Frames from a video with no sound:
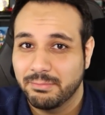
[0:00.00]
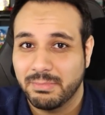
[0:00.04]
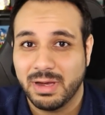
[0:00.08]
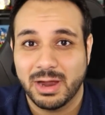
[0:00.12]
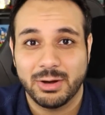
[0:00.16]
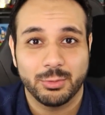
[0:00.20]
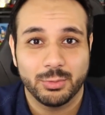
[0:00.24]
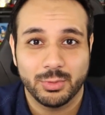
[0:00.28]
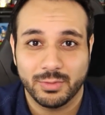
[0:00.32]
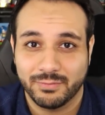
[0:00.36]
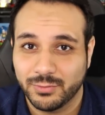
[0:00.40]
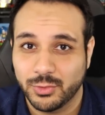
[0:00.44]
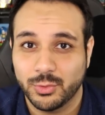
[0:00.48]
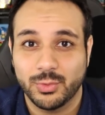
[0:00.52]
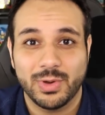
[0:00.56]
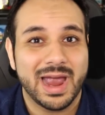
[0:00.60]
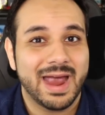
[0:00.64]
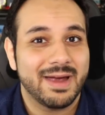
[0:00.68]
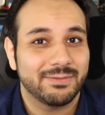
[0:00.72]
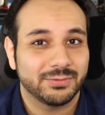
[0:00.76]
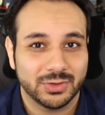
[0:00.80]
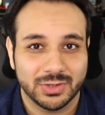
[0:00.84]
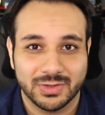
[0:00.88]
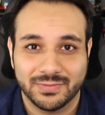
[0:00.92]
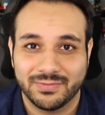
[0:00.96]
my review
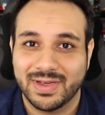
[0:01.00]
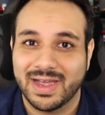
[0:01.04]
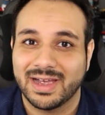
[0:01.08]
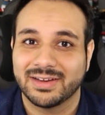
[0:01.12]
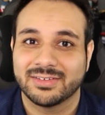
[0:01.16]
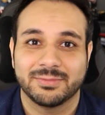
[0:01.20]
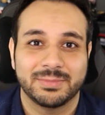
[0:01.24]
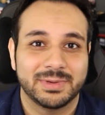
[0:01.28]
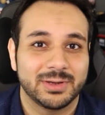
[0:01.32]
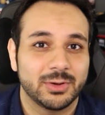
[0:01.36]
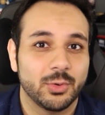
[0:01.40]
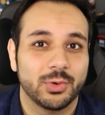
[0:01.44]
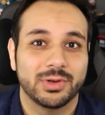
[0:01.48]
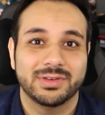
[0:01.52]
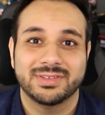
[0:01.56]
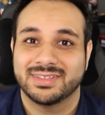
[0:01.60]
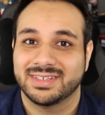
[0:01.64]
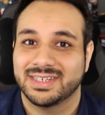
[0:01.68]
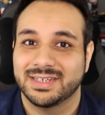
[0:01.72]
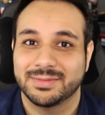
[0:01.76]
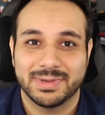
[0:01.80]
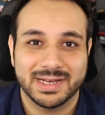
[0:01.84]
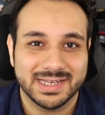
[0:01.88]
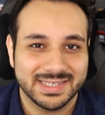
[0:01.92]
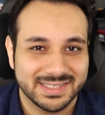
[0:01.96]
after the fact of me going
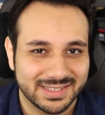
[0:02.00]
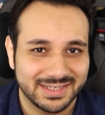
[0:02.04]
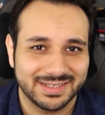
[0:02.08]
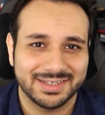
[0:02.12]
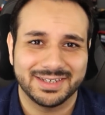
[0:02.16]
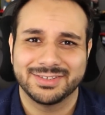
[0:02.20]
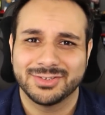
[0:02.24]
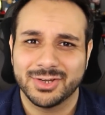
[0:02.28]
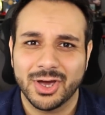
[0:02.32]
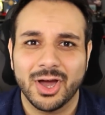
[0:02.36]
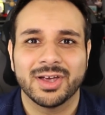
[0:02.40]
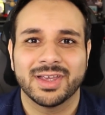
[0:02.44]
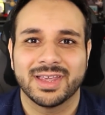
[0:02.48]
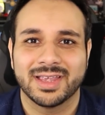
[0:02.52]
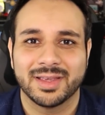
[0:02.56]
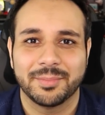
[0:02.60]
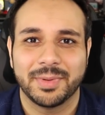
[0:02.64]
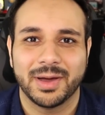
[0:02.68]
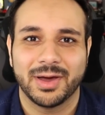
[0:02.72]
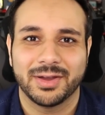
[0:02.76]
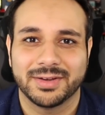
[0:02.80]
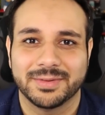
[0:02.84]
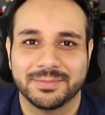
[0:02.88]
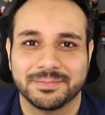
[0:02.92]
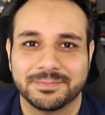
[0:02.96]
scene by scene and talking
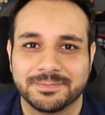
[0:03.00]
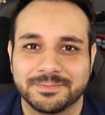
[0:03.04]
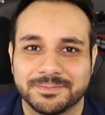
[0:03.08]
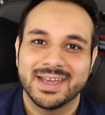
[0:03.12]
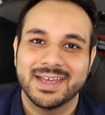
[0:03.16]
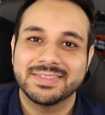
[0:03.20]
about it.